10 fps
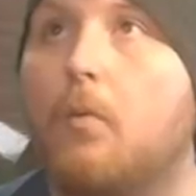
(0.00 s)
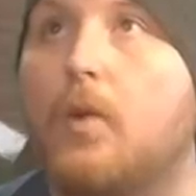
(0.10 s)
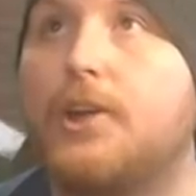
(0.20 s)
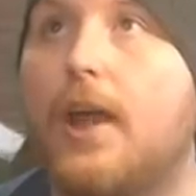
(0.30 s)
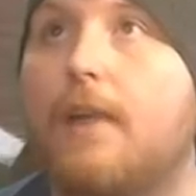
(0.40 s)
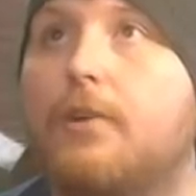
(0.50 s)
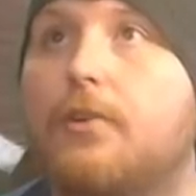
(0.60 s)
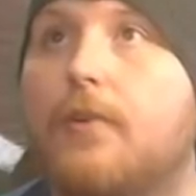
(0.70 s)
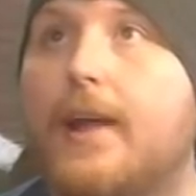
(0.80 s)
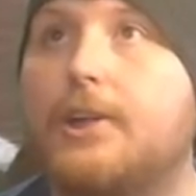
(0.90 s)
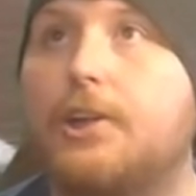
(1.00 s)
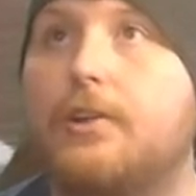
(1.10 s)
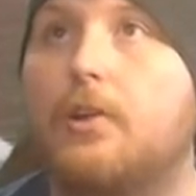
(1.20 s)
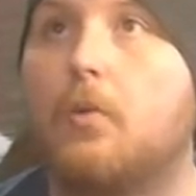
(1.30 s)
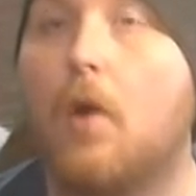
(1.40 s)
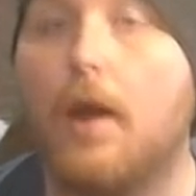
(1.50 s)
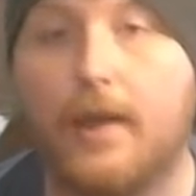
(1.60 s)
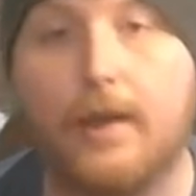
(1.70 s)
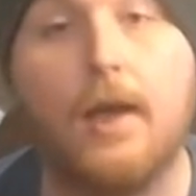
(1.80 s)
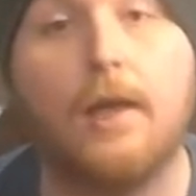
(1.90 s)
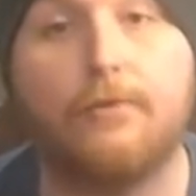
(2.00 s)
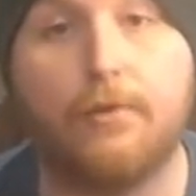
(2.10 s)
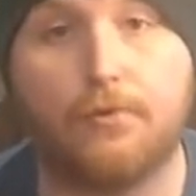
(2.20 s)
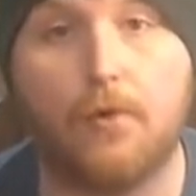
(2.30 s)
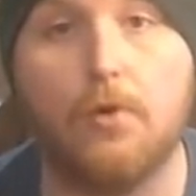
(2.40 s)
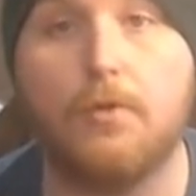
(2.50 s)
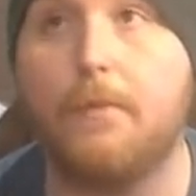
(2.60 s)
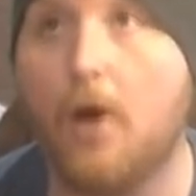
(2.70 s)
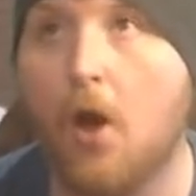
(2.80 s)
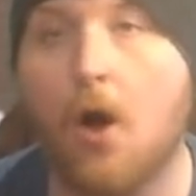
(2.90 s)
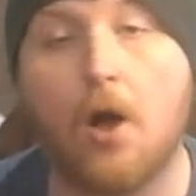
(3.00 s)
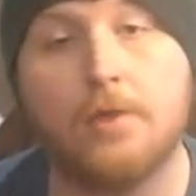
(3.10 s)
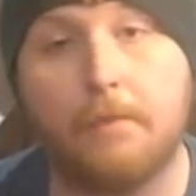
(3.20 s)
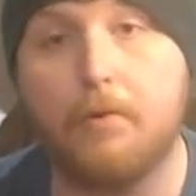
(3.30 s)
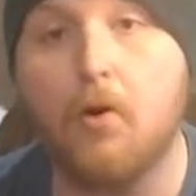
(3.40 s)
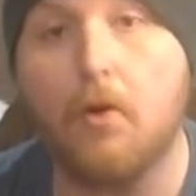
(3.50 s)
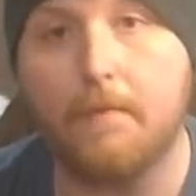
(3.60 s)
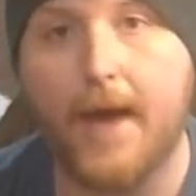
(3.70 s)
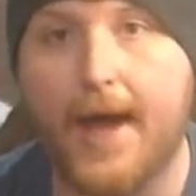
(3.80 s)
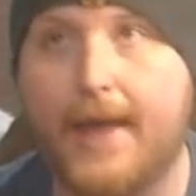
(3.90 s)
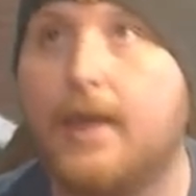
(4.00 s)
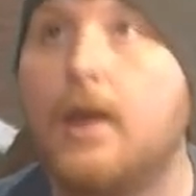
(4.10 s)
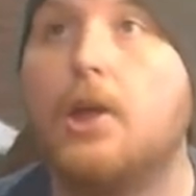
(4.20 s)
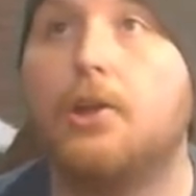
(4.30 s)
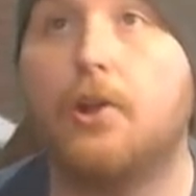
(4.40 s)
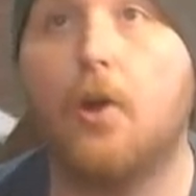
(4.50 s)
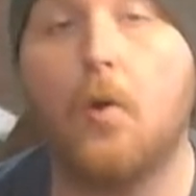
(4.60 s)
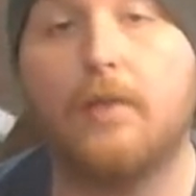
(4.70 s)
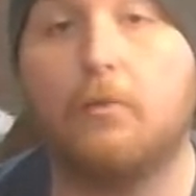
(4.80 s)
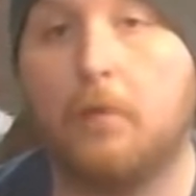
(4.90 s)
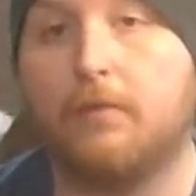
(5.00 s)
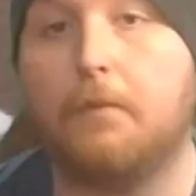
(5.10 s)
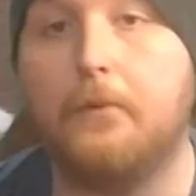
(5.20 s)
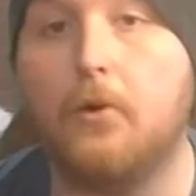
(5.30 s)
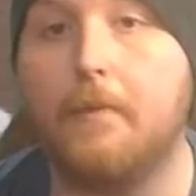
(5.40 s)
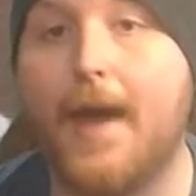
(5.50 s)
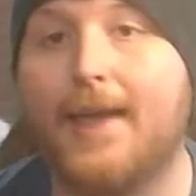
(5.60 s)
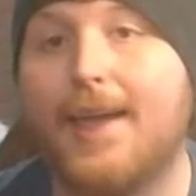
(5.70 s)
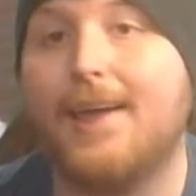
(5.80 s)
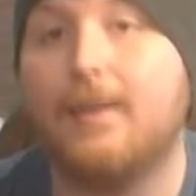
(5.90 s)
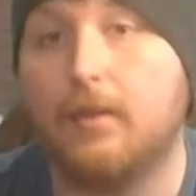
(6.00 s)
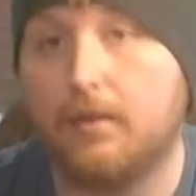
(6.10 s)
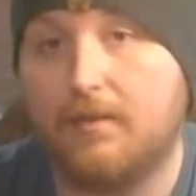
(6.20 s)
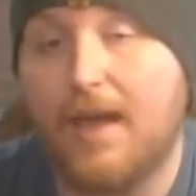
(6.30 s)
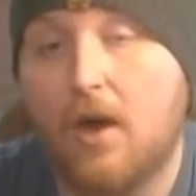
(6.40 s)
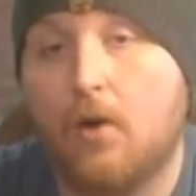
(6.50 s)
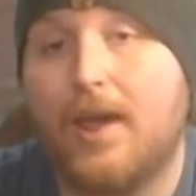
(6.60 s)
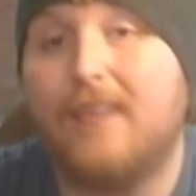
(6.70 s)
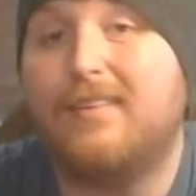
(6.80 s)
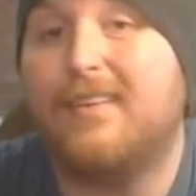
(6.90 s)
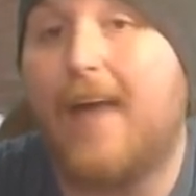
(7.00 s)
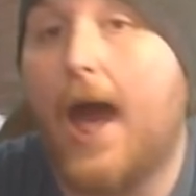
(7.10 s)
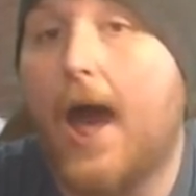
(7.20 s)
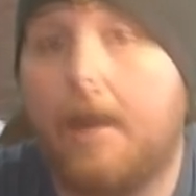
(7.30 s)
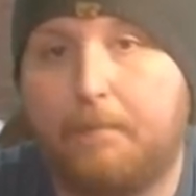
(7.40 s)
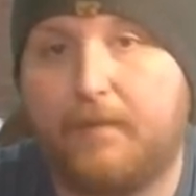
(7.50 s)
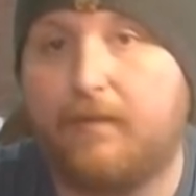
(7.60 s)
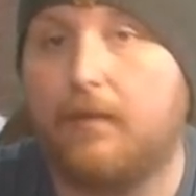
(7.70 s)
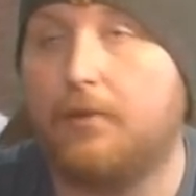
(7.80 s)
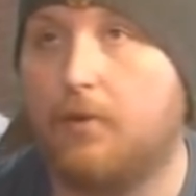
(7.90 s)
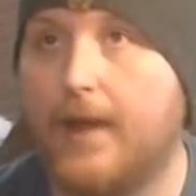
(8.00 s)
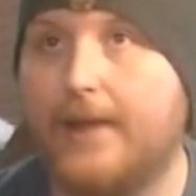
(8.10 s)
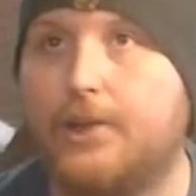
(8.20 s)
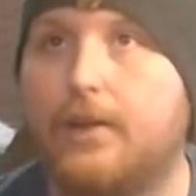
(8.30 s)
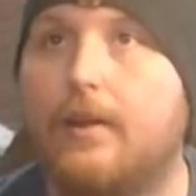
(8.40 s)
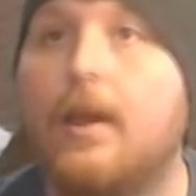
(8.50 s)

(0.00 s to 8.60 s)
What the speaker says: whichever direction you're wanting to throw the ball on the pullback, you're going to want to pull back down into the opposite direction.